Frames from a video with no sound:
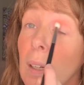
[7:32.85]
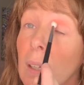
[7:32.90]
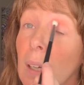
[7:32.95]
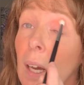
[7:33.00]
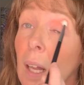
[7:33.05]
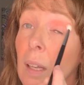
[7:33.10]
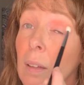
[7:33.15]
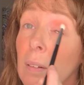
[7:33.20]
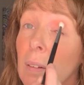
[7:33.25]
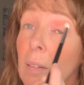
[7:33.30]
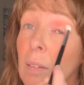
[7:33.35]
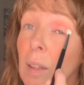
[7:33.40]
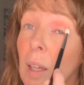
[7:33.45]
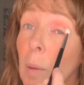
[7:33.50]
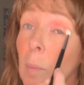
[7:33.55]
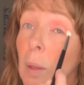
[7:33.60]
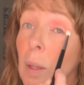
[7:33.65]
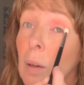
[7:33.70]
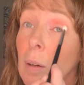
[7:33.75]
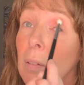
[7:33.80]
of colour is
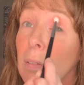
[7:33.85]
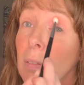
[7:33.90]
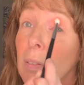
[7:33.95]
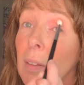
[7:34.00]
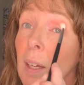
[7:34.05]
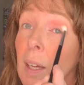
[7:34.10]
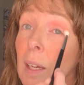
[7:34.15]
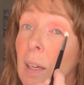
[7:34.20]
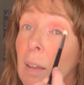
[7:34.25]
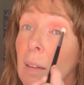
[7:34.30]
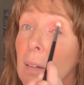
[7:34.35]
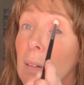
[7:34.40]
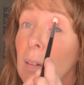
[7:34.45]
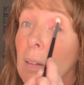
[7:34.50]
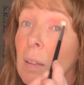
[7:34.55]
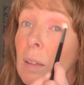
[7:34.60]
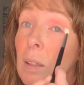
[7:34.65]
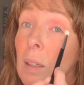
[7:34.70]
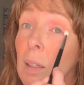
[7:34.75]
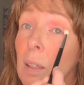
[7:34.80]
coming off that,
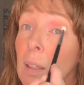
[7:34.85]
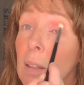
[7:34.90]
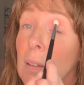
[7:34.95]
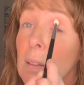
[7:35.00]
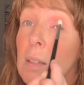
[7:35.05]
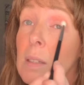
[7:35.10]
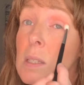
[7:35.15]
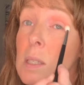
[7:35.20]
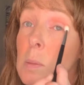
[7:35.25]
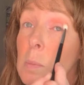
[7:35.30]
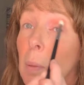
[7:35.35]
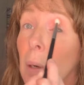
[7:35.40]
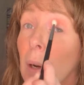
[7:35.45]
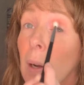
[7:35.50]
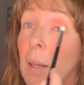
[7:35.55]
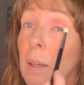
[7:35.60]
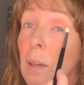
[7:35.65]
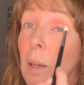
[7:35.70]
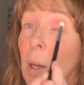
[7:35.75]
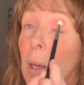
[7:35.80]

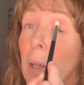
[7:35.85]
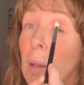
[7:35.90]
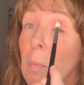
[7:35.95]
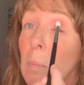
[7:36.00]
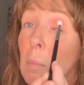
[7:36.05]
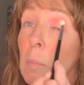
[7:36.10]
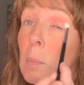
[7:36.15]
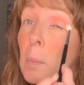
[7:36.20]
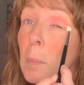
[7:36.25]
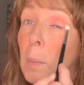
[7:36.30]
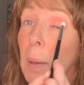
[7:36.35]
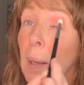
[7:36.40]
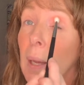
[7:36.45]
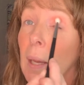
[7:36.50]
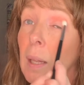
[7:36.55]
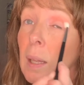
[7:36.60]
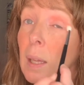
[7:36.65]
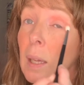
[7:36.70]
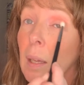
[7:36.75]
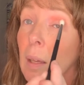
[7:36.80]
despite I am
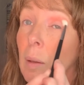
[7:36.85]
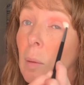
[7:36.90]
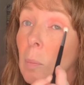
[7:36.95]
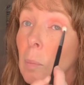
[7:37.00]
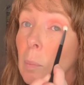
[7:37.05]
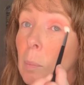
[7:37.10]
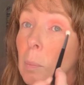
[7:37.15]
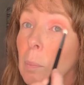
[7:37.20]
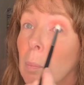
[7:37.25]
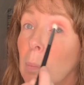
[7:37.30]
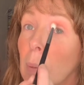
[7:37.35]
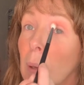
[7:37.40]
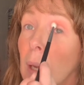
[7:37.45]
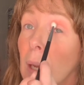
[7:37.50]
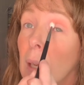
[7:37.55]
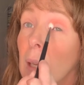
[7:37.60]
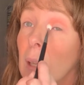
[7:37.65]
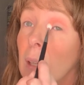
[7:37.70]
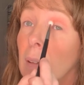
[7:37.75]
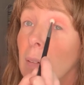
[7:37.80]
barely,
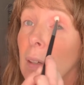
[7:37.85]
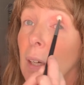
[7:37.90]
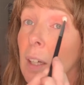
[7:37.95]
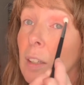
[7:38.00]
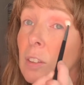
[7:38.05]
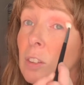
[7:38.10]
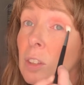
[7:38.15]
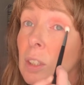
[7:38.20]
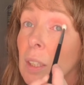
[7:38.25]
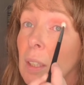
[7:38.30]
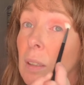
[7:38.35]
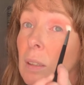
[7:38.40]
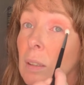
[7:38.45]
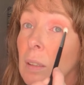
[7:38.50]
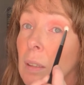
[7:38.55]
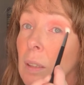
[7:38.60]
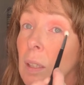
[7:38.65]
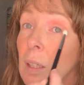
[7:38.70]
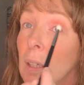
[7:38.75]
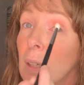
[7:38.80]
barely touching
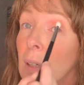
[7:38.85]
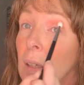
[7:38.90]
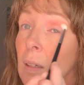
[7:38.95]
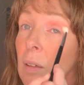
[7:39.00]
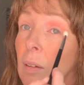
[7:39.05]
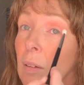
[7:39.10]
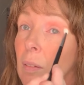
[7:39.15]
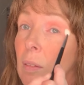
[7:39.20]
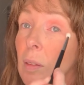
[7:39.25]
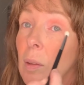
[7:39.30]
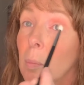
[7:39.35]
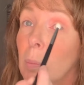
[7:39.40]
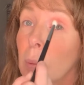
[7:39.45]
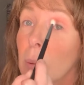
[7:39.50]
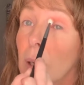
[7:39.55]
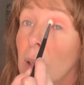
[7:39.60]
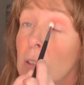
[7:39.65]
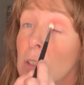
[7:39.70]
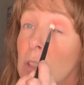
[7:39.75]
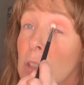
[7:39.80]
the
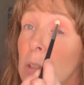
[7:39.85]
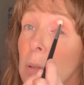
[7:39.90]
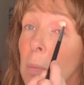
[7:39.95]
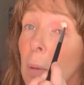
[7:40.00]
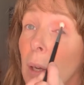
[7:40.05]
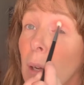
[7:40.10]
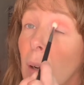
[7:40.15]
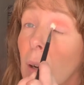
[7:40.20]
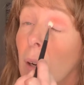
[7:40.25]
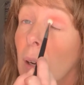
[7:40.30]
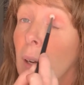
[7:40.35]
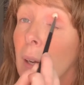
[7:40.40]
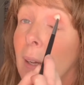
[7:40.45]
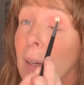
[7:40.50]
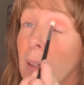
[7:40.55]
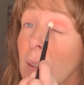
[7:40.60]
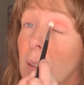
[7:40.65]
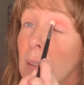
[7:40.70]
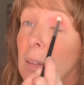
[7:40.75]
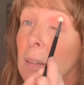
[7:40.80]
brush to my
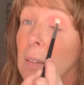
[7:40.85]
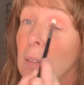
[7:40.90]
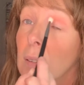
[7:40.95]
eye.